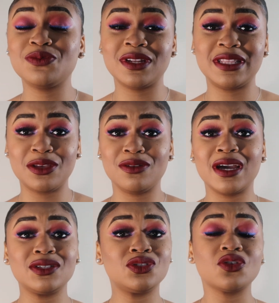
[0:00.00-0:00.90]
want to thank you
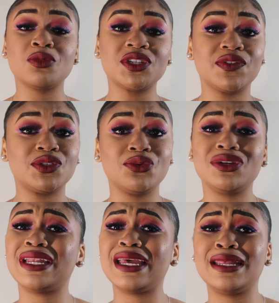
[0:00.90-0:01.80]
guys so much for
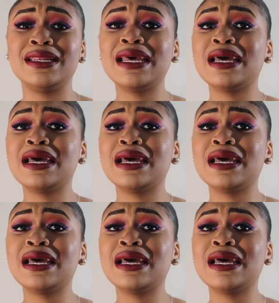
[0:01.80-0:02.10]
tuning in.